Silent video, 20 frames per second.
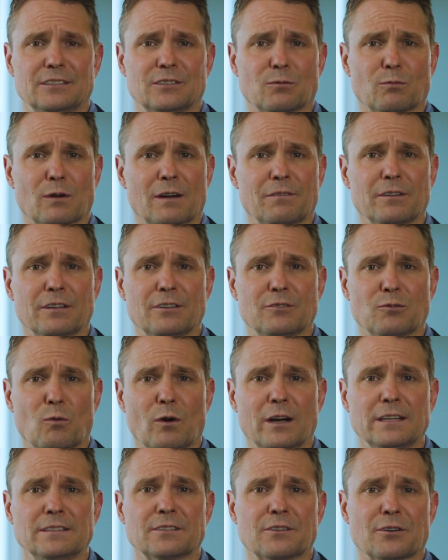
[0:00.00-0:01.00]
to roughly
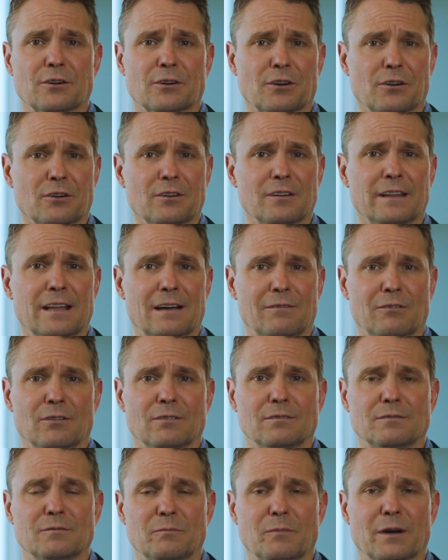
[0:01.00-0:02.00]
twice their current
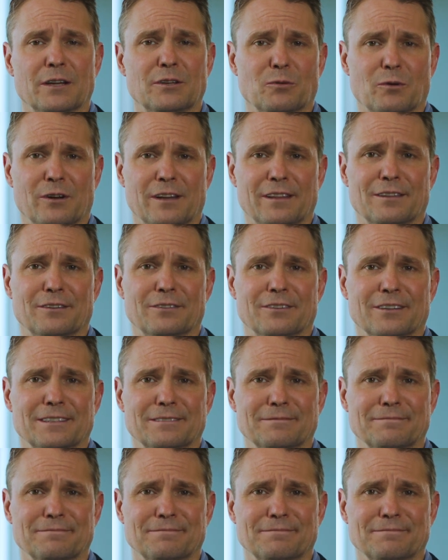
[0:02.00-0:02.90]
level by 2030.